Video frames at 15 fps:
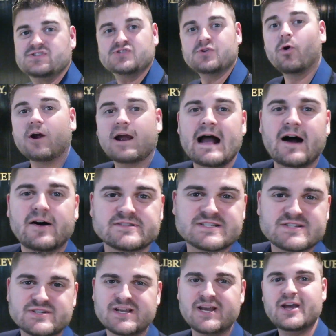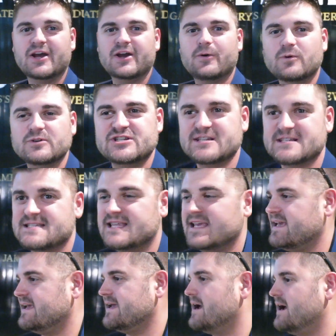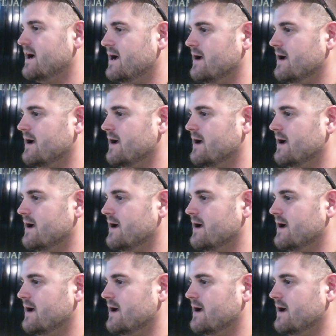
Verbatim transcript: Storehouse, which is the,